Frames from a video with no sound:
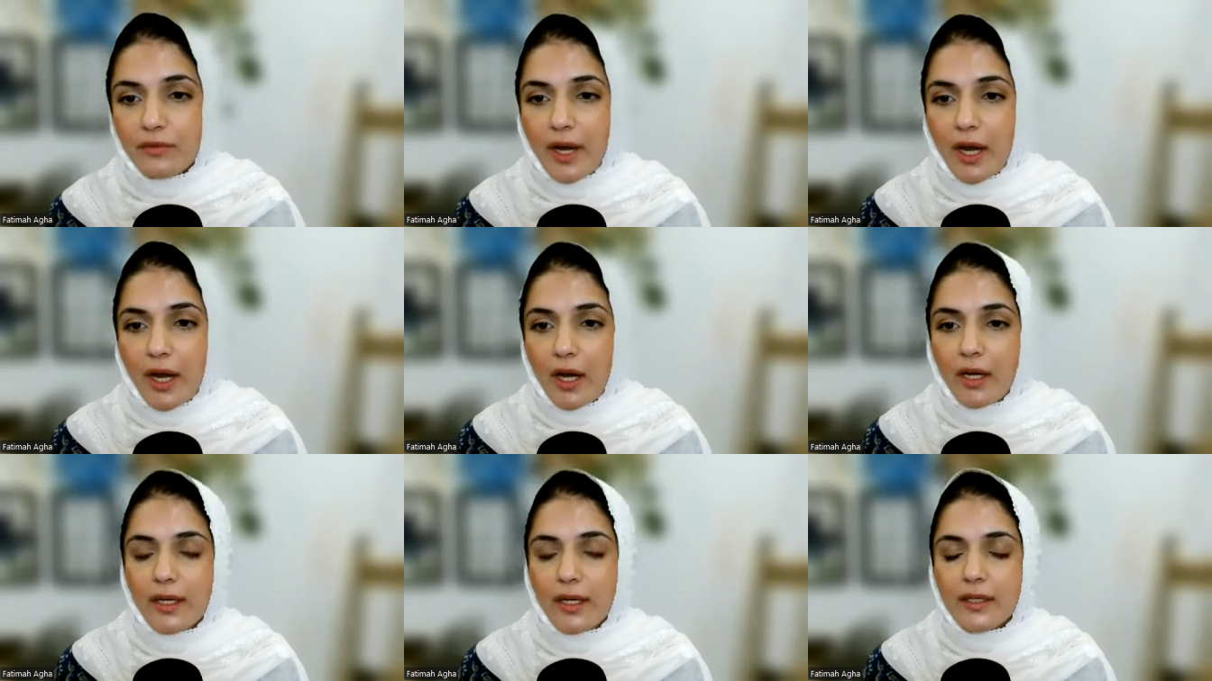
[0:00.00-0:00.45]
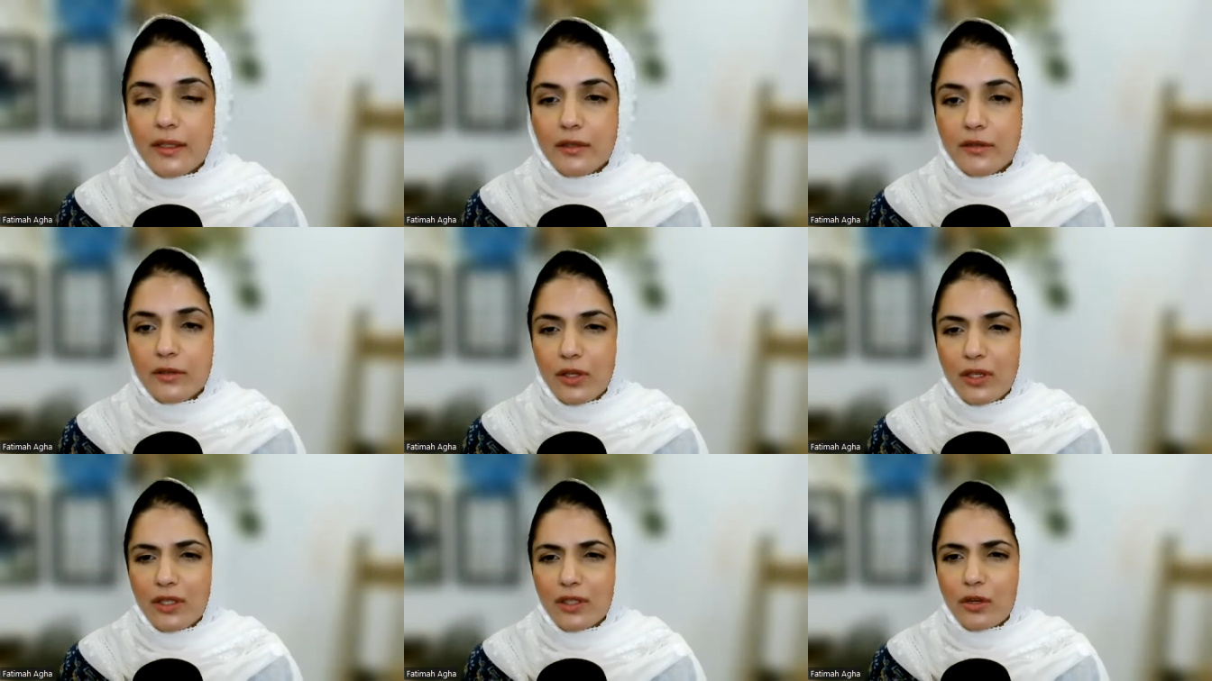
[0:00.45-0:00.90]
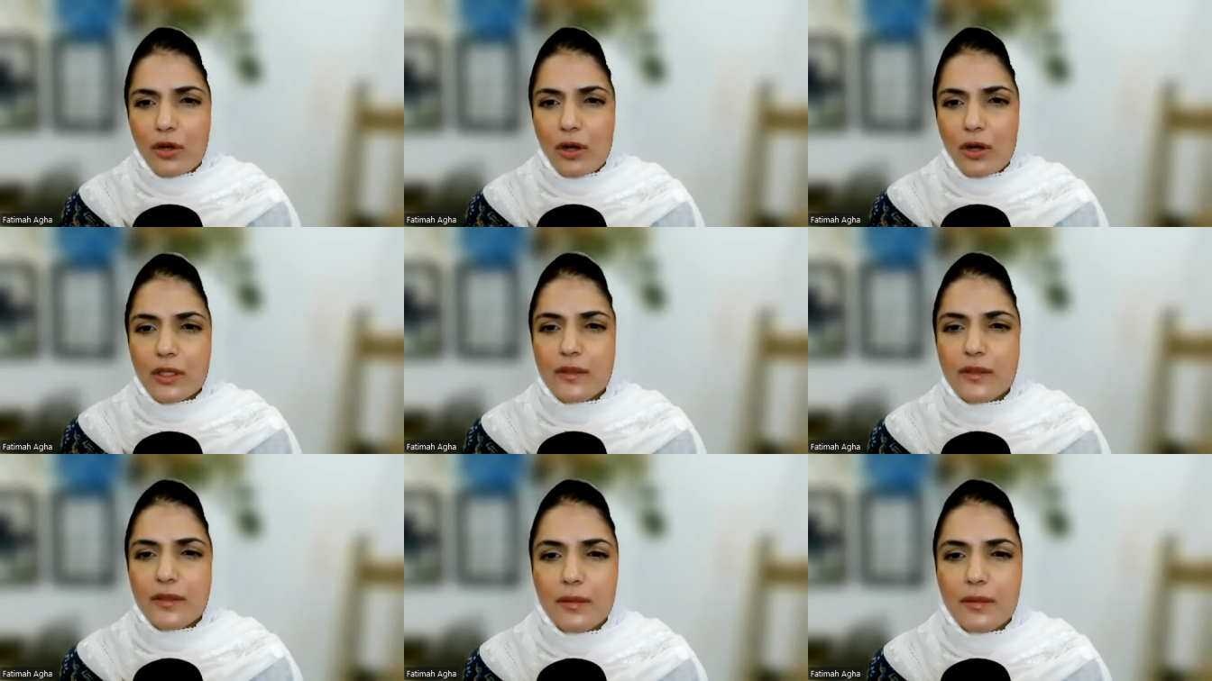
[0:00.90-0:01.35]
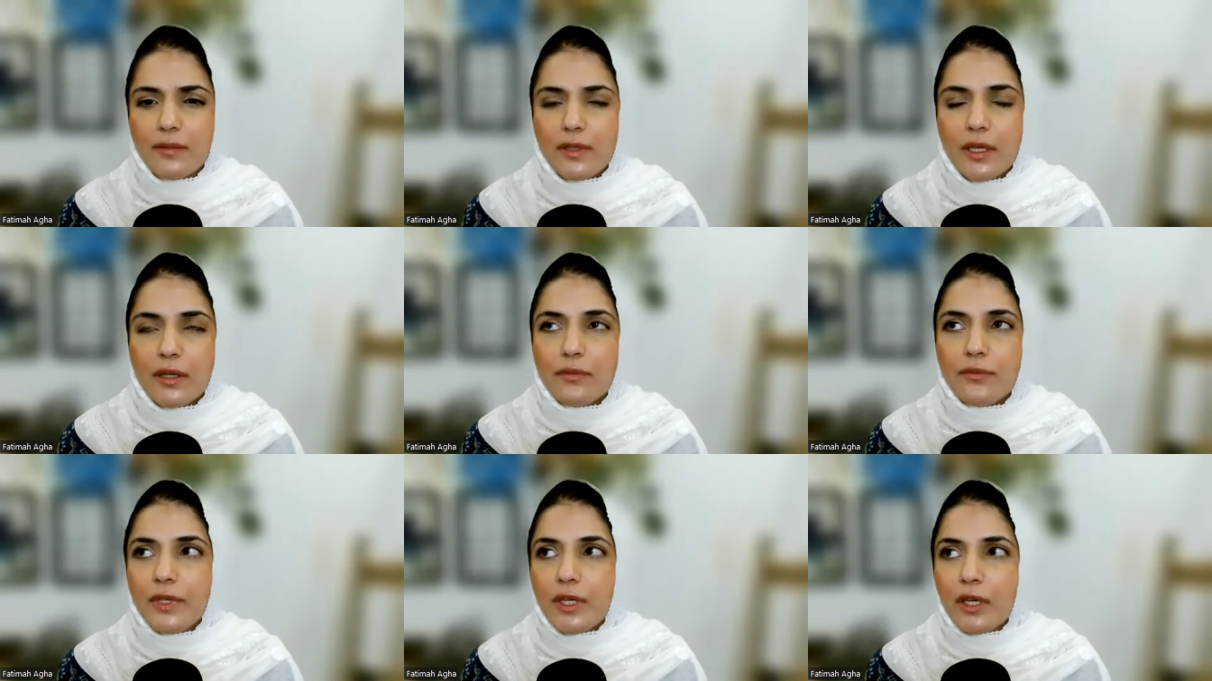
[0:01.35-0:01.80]
where it is not a concept
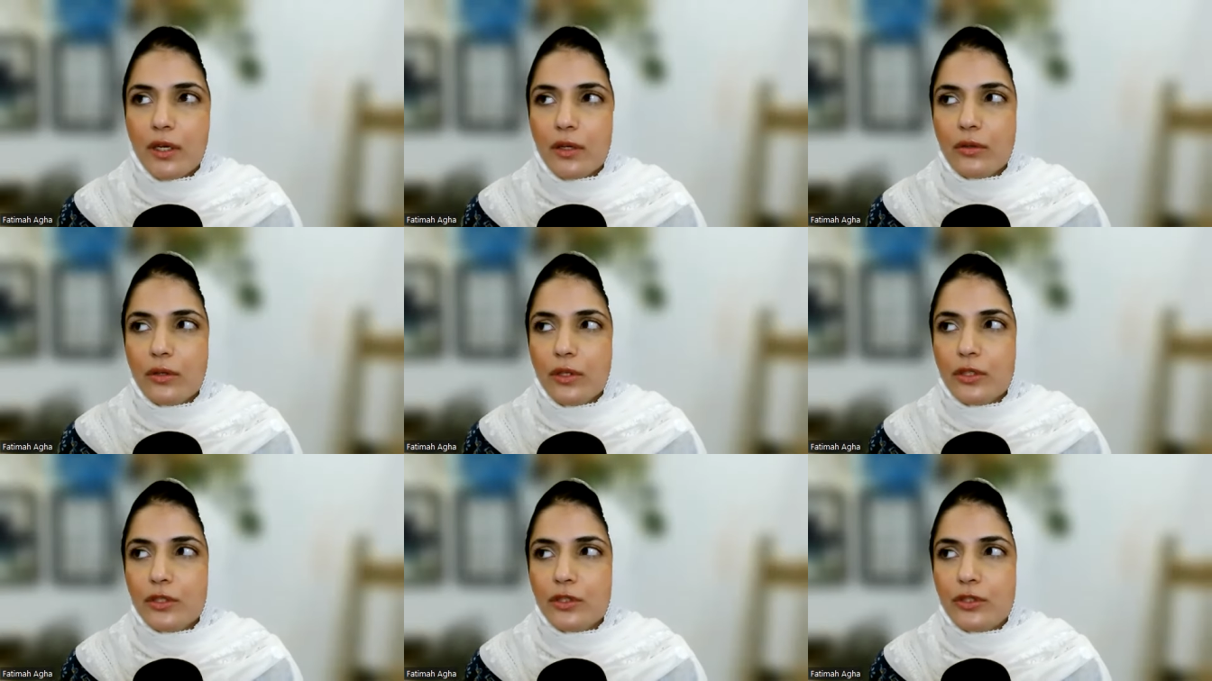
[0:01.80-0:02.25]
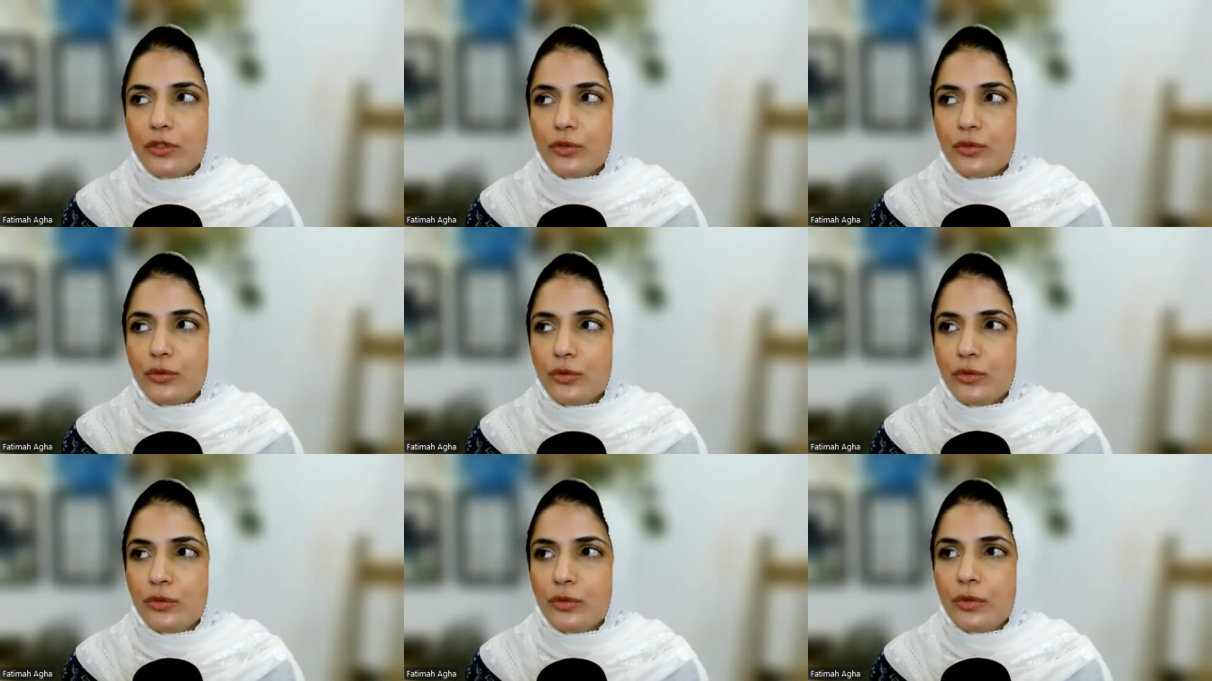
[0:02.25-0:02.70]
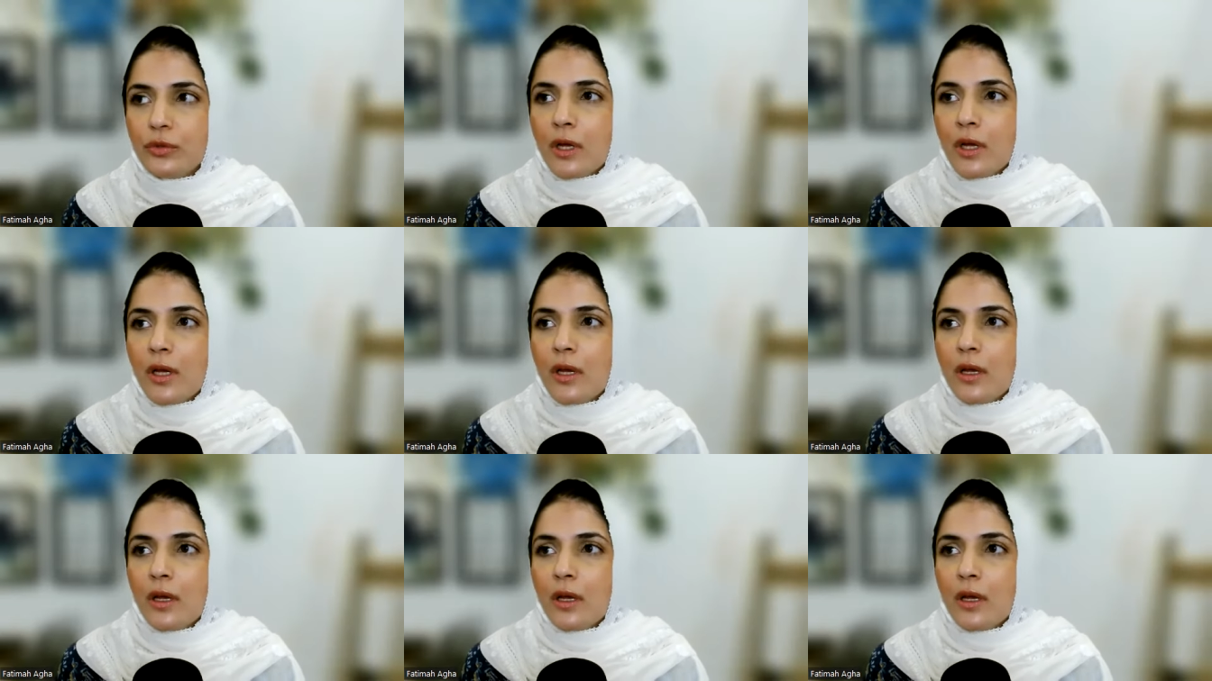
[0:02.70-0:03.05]
that we are going to